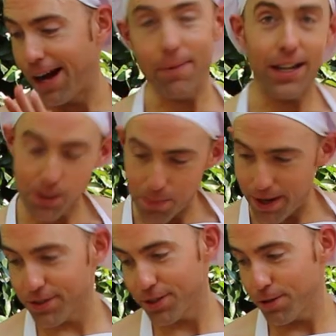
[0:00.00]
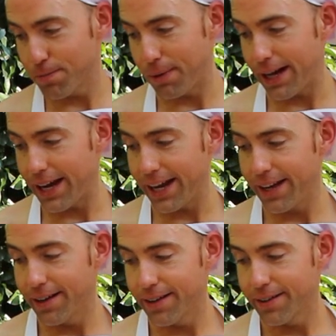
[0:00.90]
I'm not sponsored by
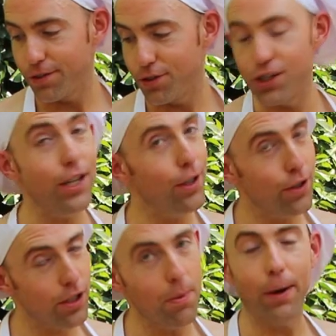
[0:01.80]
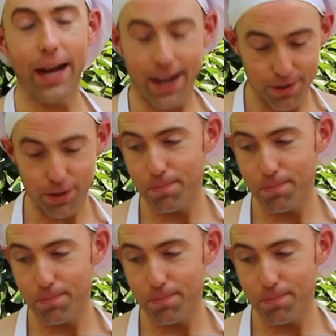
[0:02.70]
G Hughes Smokehouse,